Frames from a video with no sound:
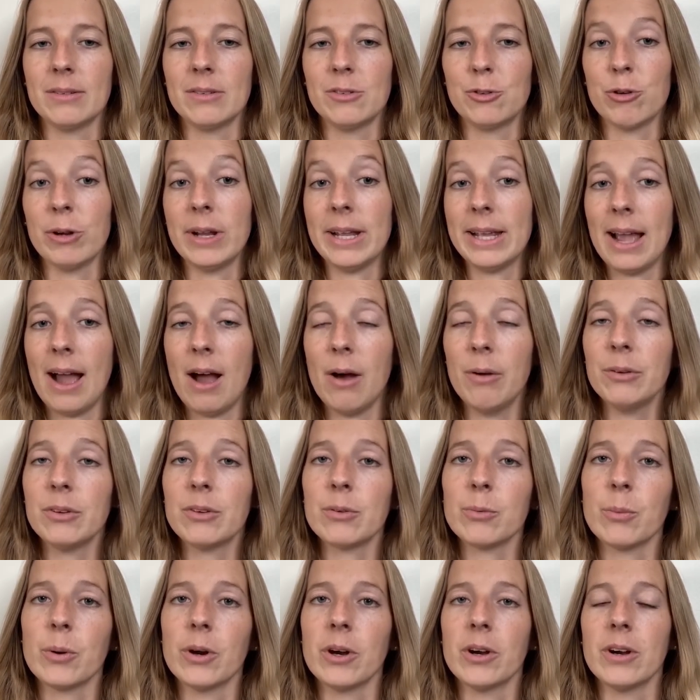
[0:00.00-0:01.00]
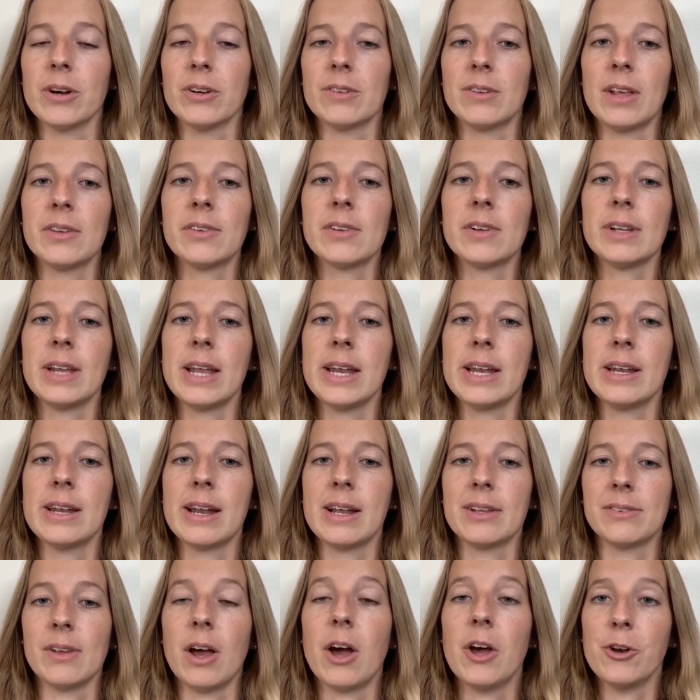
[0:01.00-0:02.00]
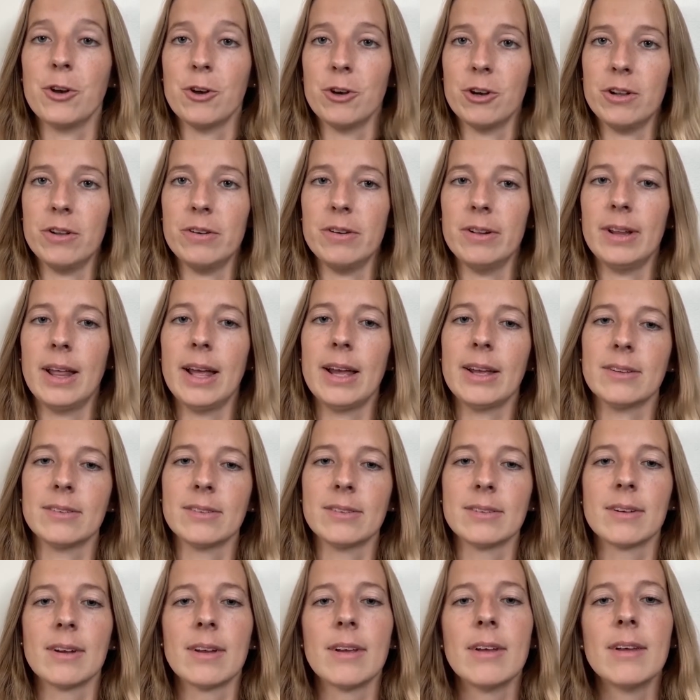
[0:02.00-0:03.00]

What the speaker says: tree count were designated as underutilized.